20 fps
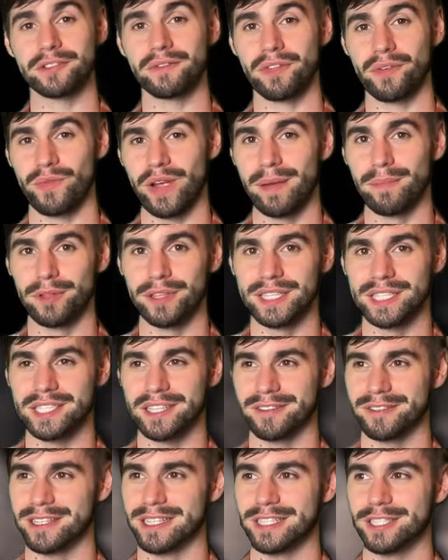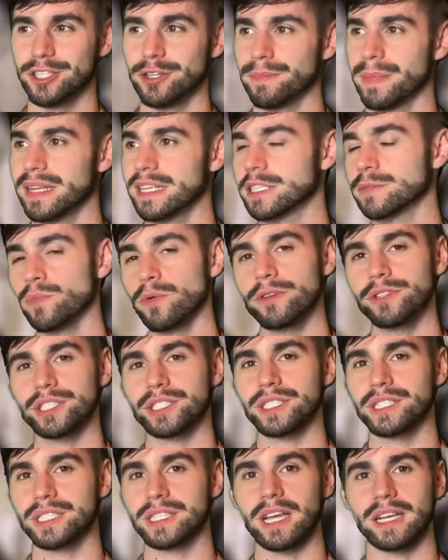for the ramble this turned into, but it's more
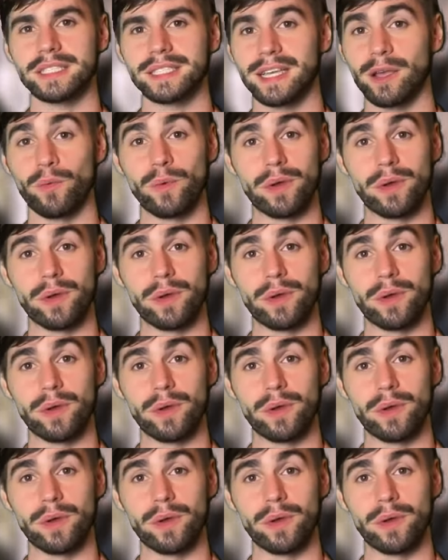just discussing